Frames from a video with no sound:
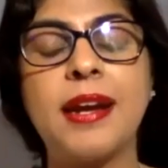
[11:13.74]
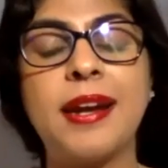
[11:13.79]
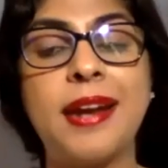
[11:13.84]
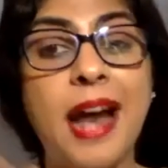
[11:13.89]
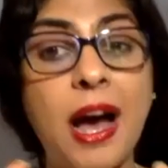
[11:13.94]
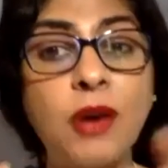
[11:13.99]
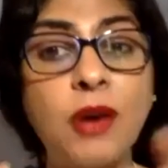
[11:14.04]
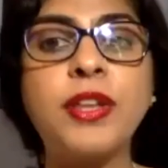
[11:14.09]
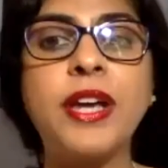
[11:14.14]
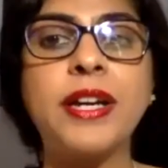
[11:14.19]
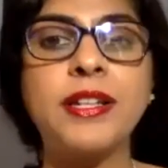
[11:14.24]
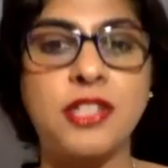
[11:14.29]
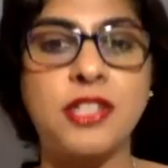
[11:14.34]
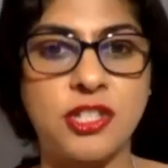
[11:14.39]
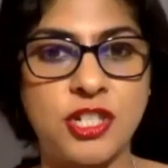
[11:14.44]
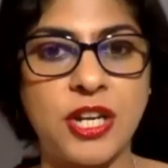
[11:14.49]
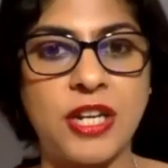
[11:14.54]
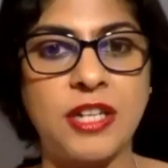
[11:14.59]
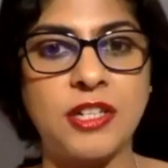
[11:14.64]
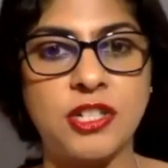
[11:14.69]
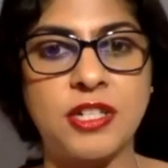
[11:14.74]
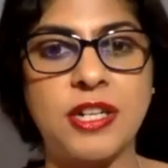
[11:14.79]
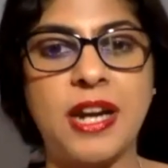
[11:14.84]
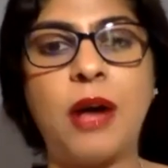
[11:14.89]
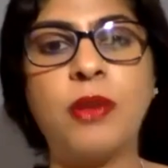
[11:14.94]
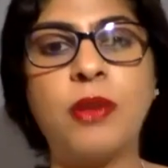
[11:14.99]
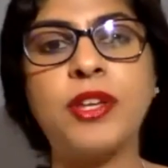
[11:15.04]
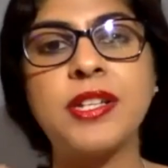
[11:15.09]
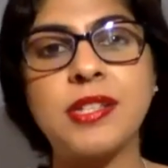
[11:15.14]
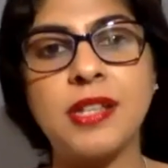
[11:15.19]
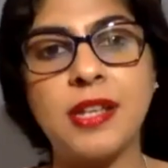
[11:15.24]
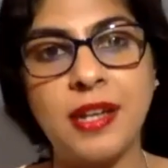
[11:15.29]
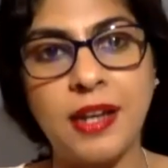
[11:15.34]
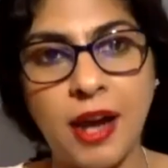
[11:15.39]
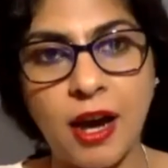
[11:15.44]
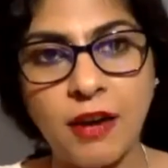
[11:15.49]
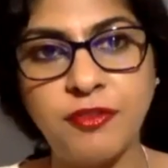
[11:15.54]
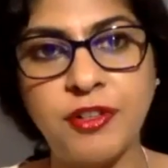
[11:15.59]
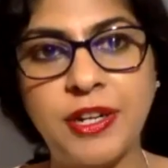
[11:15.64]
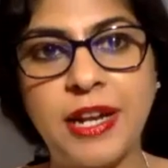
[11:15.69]
Now that's changed. Now there's
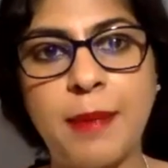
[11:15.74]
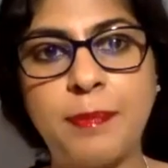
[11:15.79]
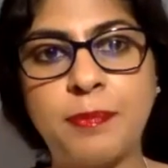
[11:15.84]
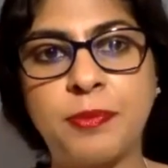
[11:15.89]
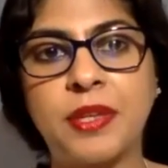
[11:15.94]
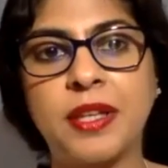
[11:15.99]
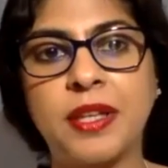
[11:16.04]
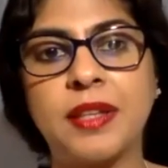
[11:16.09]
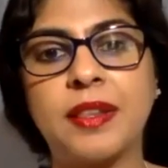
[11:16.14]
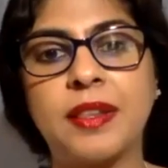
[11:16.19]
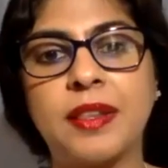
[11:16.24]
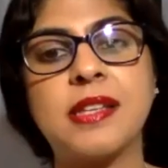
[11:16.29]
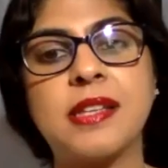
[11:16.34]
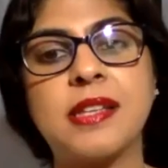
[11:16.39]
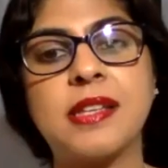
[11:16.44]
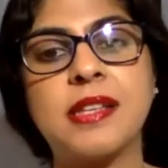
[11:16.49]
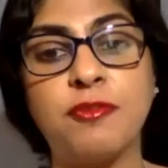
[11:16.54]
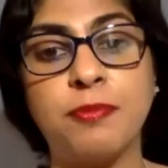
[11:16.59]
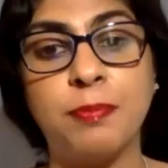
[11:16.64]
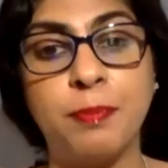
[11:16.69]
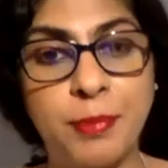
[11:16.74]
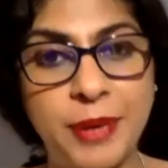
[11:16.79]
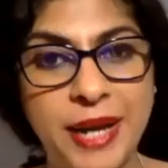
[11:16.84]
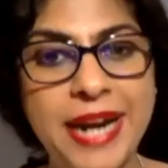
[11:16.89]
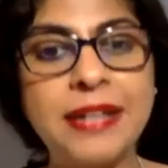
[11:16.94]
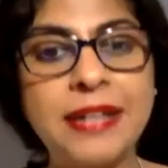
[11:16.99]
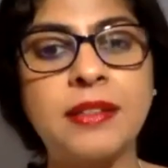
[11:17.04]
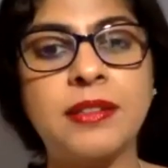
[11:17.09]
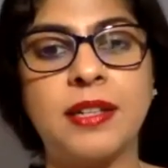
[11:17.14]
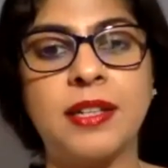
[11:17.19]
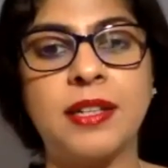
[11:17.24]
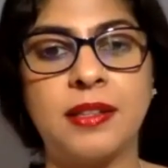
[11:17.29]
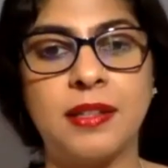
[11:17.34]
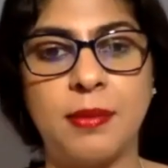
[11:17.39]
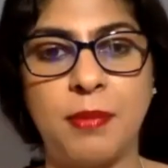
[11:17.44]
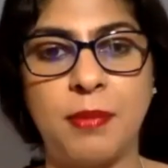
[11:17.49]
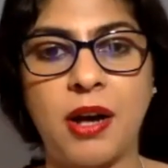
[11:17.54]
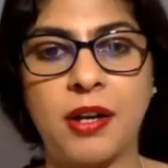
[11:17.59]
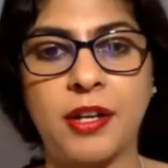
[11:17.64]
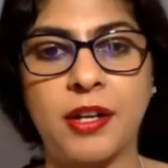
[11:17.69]
enough depth and there's enough breadth in the
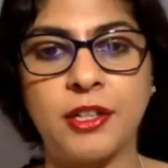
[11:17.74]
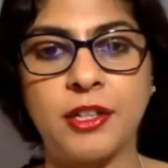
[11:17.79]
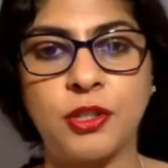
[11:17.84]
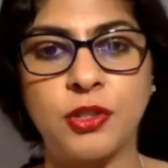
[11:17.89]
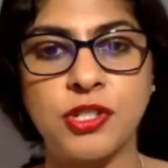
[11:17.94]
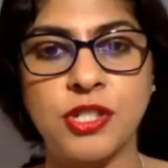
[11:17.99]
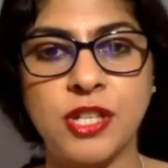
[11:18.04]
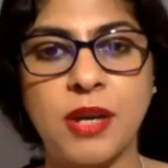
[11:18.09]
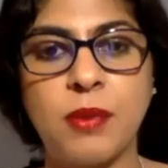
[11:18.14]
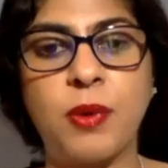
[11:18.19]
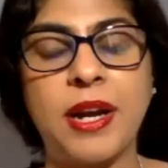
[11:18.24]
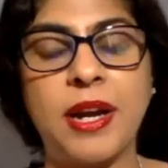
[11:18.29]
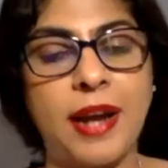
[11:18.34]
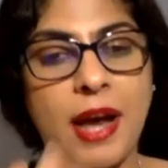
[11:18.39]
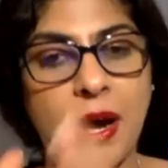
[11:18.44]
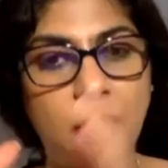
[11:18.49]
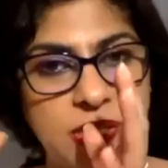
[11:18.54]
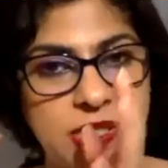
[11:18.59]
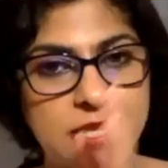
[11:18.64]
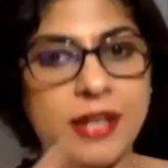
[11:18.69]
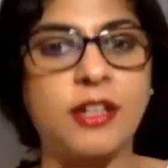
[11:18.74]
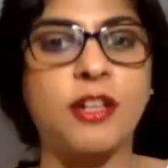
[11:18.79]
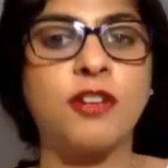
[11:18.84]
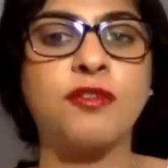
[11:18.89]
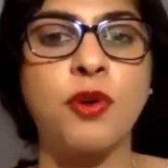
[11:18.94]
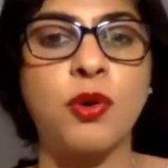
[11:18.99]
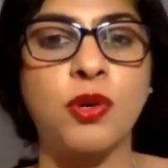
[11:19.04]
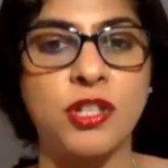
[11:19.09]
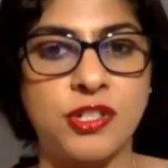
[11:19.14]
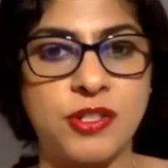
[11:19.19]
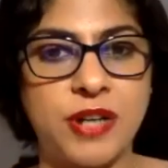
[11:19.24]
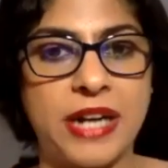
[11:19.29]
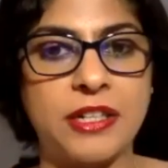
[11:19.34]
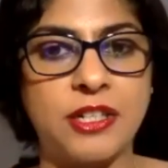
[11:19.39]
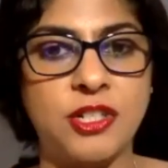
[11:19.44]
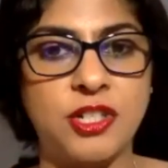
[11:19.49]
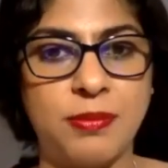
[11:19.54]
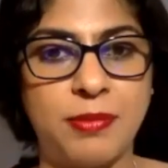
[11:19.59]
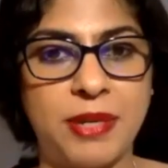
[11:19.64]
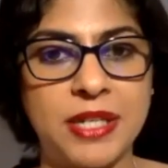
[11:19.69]
market to say, well, now a sector focused
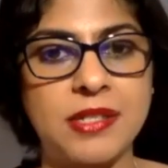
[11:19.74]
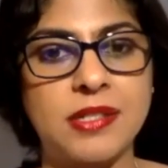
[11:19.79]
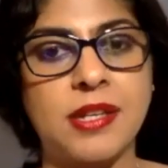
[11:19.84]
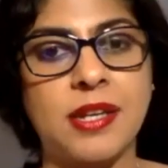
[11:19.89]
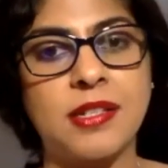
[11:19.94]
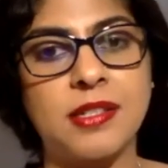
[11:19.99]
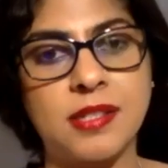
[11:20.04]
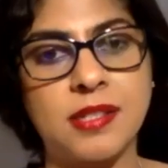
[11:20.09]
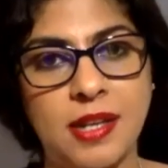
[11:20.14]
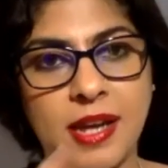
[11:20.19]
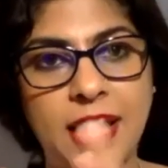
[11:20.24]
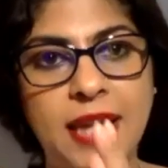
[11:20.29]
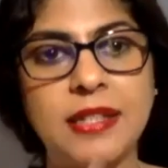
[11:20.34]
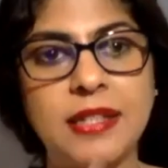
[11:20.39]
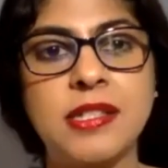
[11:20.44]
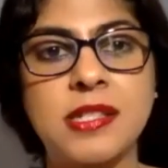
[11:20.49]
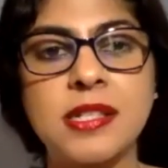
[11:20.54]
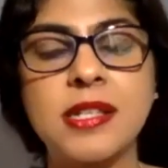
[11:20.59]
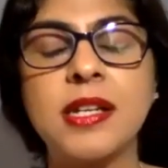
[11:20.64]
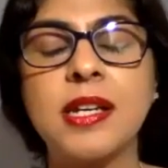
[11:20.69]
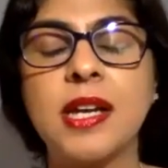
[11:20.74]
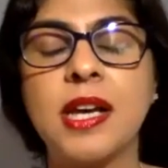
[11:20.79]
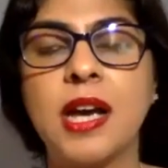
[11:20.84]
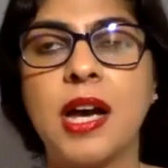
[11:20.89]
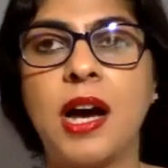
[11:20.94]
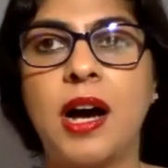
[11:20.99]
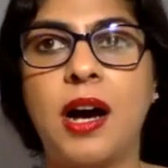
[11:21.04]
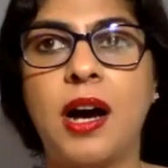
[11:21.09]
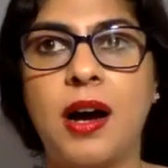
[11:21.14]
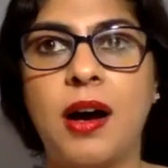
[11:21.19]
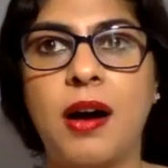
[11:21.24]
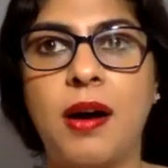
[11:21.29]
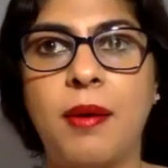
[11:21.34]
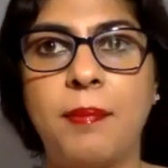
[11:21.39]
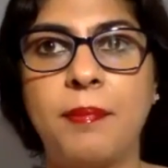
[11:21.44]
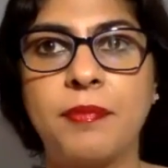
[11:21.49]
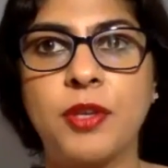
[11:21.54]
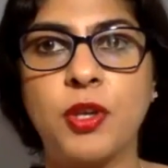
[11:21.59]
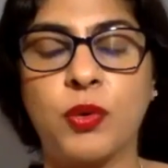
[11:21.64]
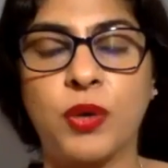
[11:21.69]
strategy makes sense, and hence
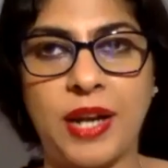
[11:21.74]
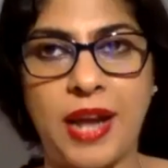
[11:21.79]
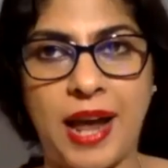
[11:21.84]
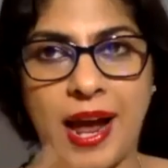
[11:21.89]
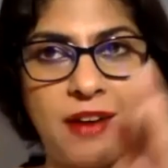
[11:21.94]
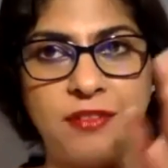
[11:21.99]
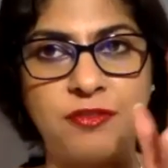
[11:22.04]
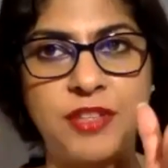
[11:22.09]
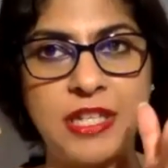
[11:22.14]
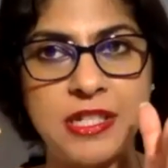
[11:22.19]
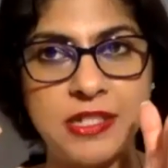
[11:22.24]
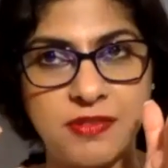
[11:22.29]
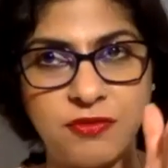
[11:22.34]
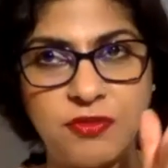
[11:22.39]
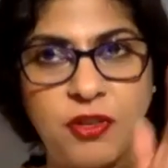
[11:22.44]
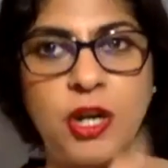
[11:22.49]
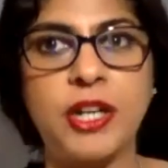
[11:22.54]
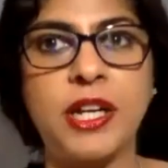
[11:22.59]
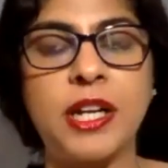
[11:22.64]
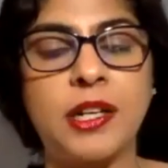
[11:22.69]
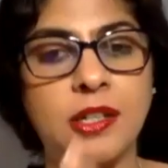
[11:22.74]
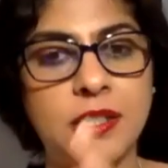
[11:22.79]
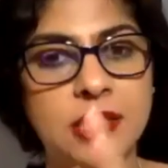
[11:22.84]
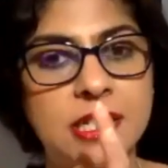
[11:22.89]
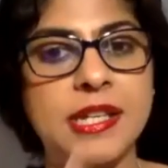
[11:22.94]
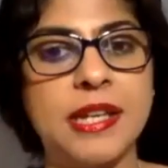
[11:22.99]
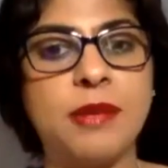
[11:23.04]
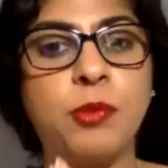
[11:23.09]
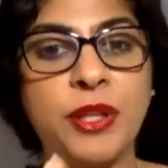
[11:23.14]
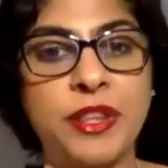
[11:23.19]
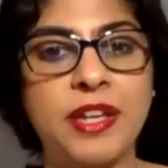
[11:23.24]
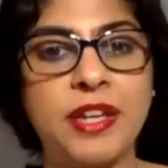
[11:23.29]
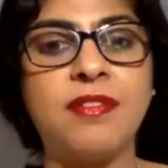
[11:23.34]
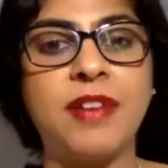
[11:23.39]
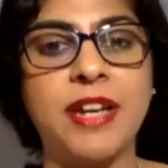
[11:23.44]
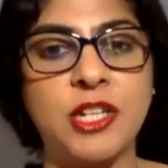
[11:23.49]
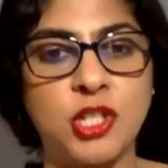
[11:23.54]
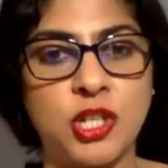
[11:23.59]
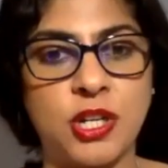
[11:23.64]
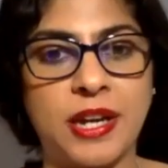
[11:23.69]
you can have these verticals within
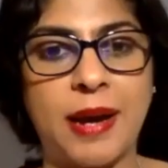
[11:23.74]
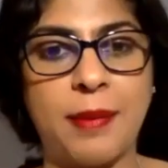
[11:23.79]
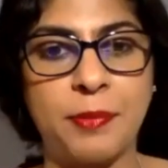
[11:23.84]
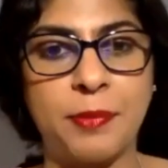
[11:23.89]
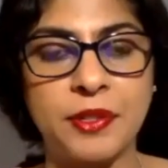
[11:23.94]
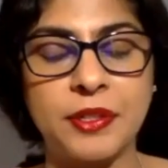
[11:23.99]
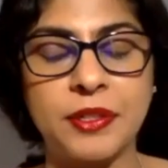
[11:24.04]
venture capital.